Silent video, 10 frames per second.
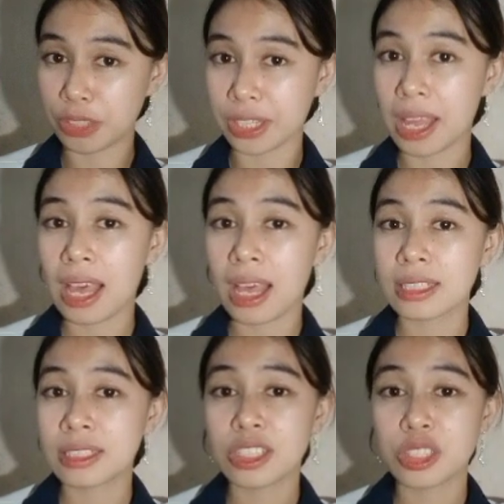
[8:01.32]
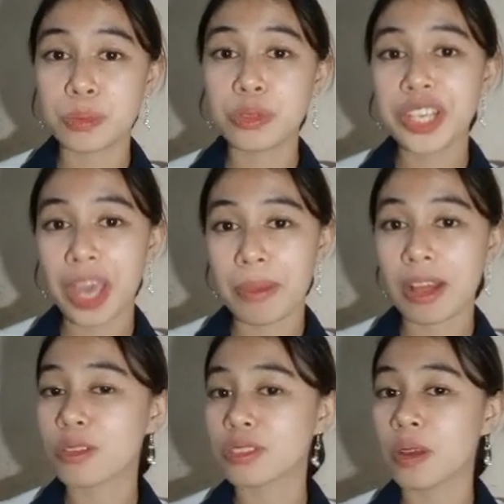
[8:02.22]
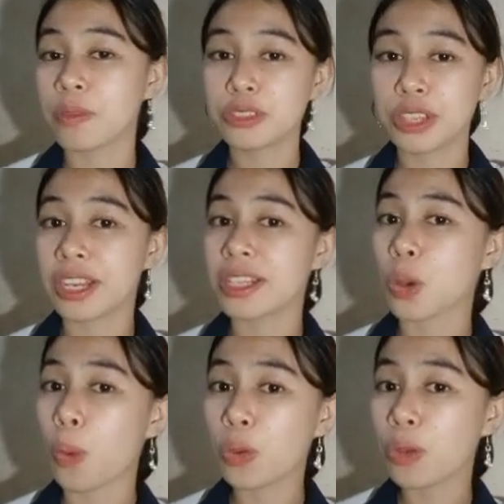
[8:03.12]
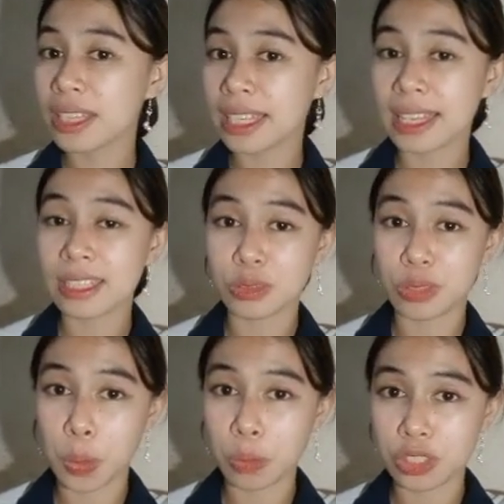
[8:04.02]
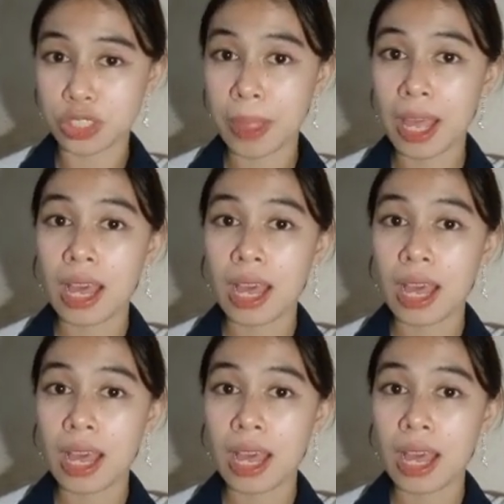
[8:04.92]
drain, since pouring chemicals down the drain is a one-way ticket to the ocean.